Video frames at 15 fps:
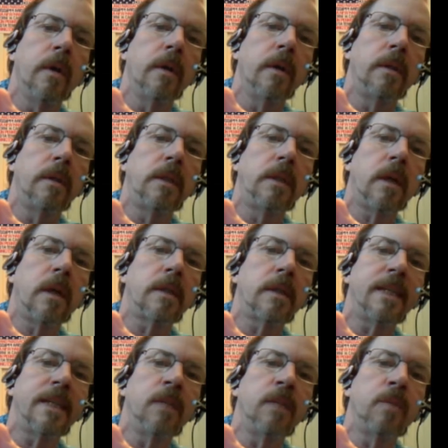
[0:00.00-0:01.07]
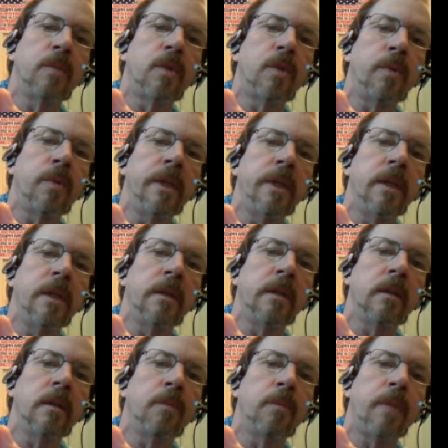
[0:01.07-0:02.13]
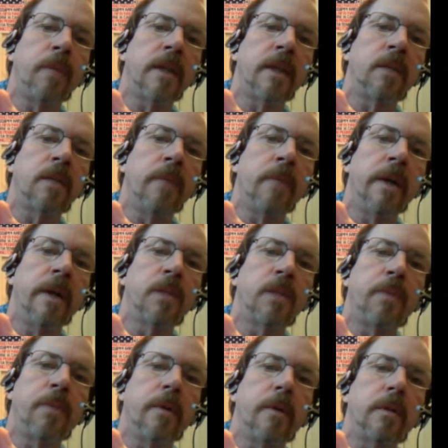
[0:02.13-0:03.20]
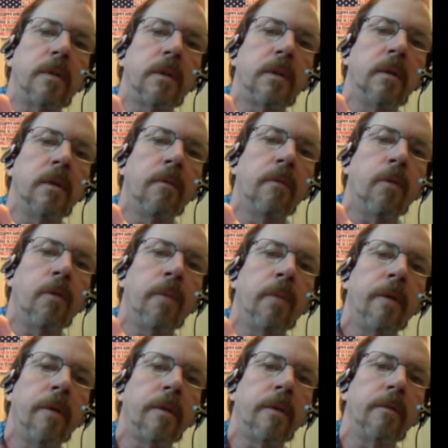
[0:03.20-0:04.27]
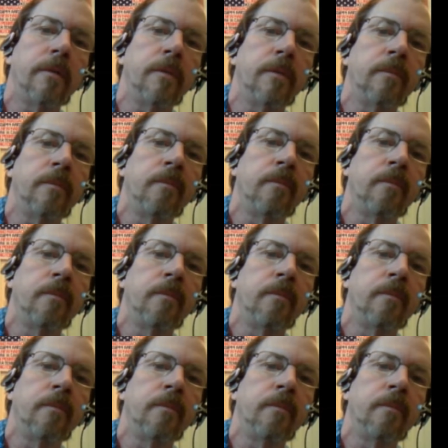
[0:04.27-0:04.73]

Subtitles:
tucks in between the plus and minus post for both of them.